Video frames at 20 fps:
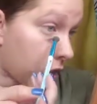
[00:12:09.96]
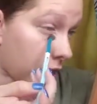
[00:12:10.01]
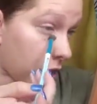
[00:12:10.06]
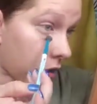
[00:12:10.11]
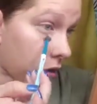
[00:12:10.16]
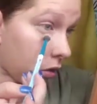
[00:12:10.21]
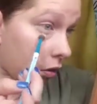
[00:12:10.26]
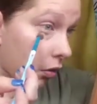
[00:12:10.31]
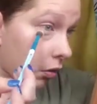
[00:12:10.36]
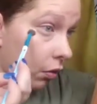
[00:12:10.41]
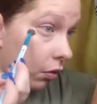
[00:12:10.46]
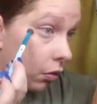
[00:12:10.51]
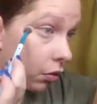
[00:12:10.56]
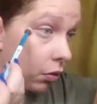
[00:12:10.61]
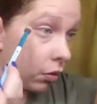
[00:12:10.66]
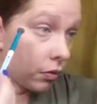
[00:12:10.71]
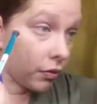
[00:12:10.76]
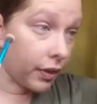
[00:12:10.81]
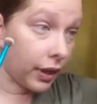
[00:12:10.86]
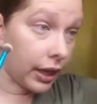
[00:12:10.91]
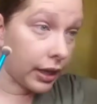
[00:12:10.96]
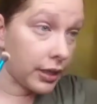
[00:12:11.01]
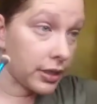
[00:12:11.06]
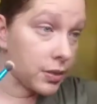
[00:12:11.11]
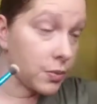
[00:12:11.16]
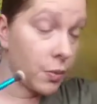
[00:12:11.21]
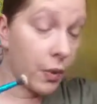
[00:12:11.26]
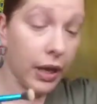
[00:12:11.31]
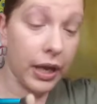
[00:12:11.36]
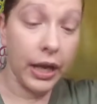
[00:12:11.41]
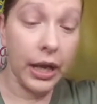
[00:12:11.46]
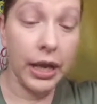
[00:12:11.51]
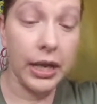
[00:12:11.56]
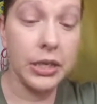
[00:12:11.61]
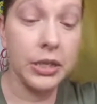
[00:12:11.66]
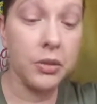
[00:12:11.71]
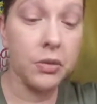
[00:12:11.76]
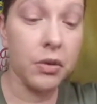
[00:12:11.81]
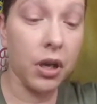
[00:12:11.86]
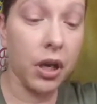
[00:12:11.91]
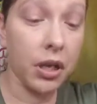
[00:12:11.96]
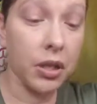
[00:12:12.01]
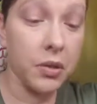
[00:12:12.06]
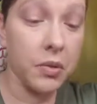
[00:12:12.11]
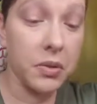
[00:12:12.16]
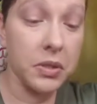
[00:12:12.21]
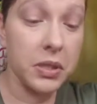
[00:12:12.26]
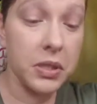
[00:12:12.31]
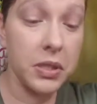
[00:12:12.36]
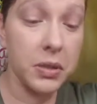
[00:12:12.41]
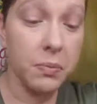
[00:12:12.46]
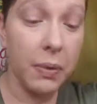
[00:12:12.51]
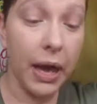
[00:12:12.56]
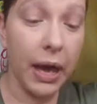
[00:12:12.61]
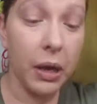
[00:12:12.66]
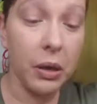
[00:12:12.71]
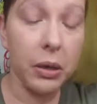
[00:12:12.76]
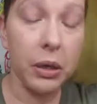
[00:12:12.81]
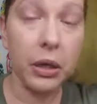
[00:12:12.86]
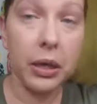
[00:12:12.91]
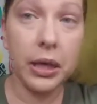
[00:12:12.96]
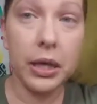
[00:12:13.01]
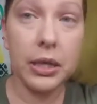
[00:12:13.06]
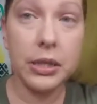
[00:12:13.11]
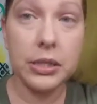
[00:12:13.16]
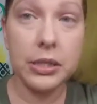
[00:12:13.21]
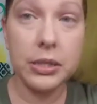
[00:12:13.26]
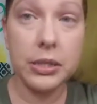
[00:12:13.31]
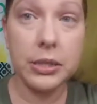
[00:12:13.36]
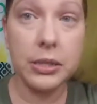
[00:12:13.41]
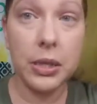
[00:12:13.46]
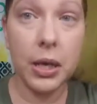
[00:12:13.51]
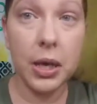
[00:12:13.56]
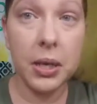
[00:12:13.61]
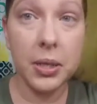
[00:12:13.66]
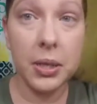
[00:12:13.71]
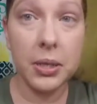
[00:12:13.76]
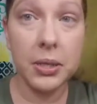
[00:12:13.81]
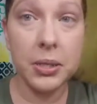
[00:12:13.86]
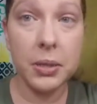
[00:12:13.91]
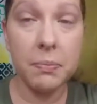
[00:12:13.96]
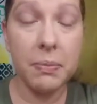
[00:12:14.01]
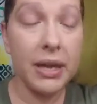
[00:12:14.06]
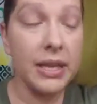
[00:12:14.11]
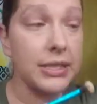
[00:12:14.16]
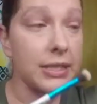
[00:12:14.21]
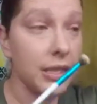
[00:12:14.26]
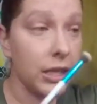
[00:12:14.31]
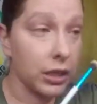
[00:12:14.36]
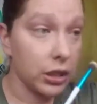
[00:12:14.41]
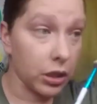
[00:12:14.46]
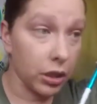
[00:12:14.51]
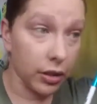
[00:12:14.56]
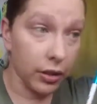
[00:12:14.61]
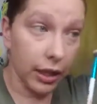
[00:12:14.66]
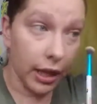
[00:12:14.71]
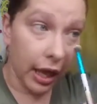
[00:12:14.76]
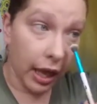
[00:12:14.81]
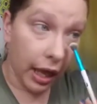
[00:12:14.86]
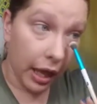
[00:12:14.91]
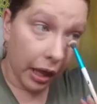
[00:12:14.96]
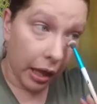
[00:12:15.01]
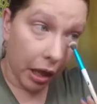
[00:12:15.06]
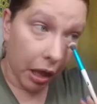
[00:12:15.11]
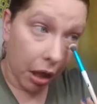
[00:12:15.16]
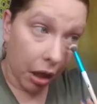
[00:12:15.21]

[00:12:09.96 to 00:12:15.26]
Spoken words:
Oh, that is why I do not use this powder. It does not look the best under the eye.